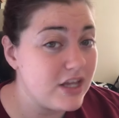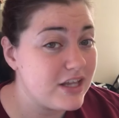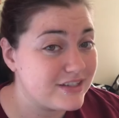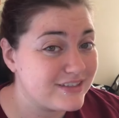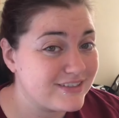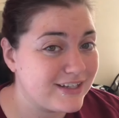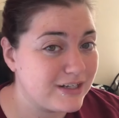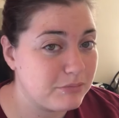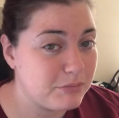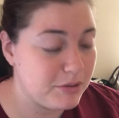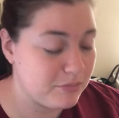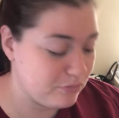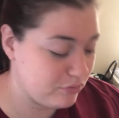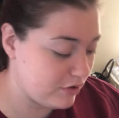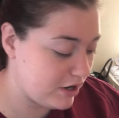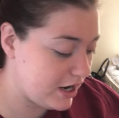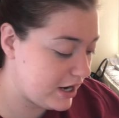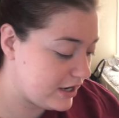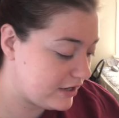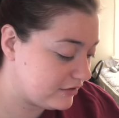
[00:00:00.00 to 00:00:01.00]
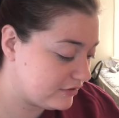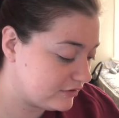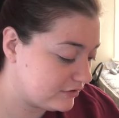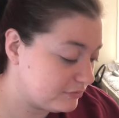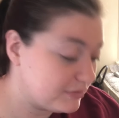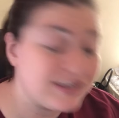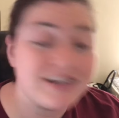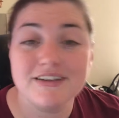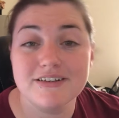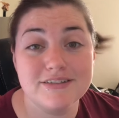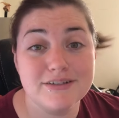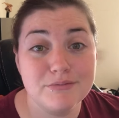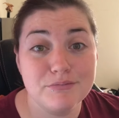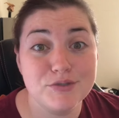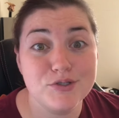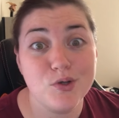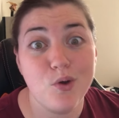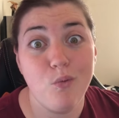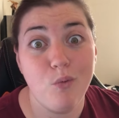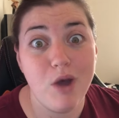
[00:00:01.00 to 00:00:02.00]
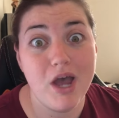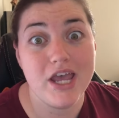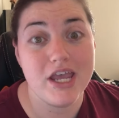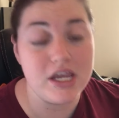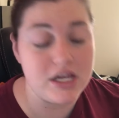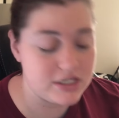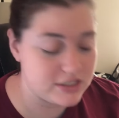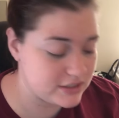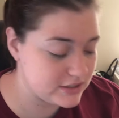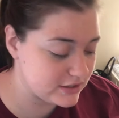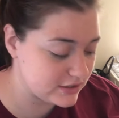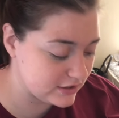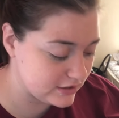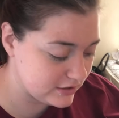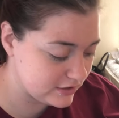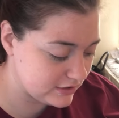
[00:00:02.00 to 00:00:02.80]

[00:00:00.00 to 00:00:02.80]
It's gonna be bright because I'm so white.